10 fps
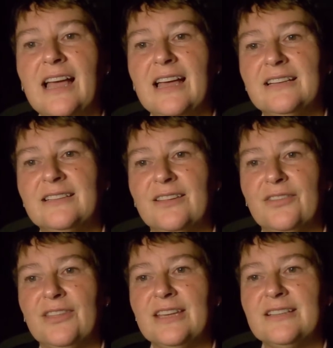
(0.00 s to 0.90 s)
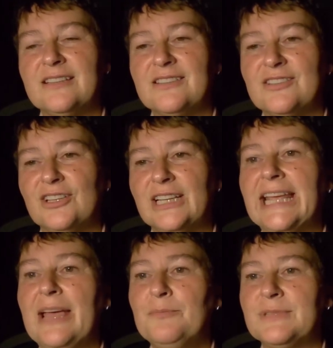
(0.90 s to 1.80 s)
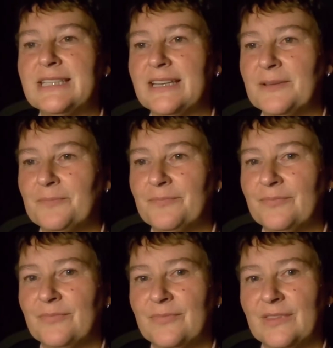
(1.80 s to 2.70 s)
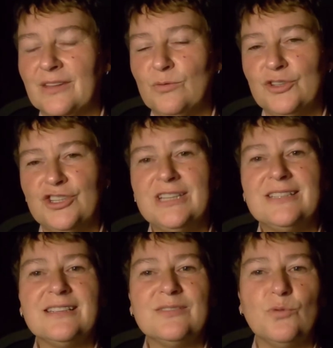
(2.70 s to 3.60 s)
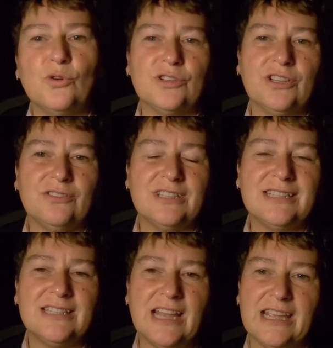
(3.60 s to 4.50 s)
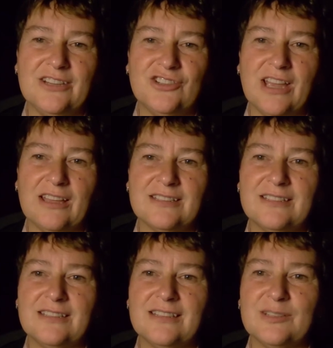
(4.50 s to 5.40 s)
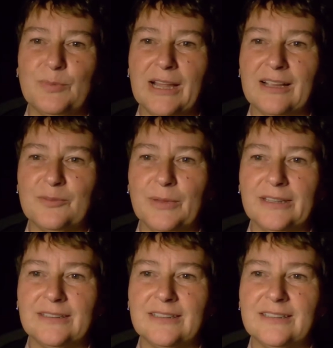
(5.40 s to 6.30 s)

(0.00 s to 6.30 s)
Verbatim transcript: had the theatre suddenly empty when Jesus walked onto stage cast as a black man